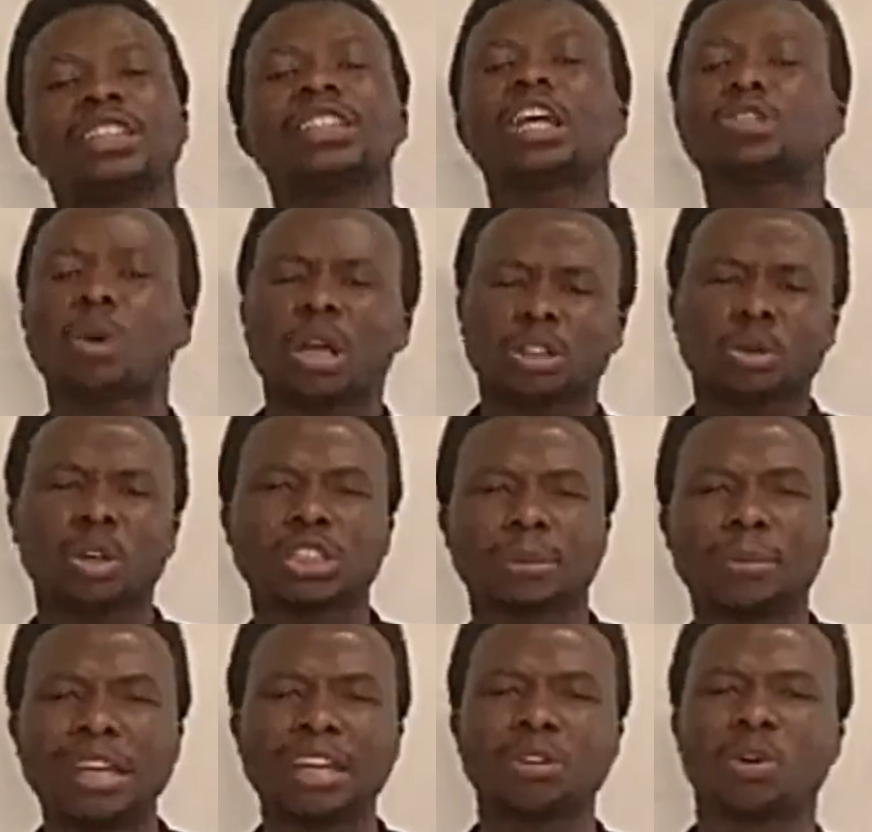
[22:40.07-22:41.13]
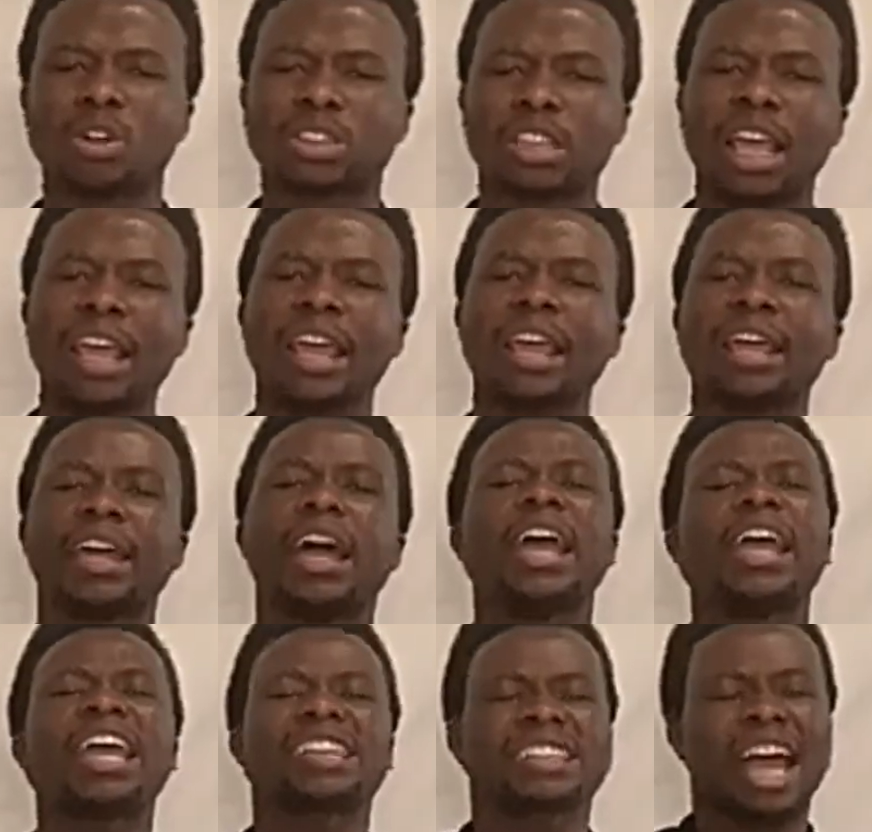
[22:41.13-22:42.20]
Jesus, what He was meaning was saying,
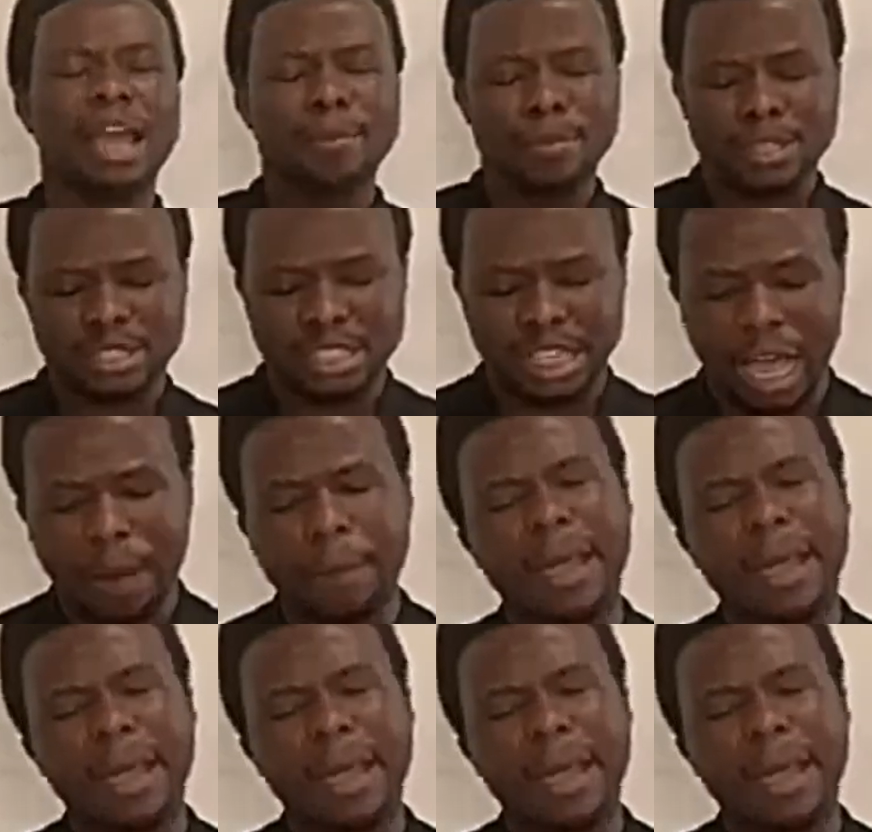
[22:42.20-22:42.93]
a time is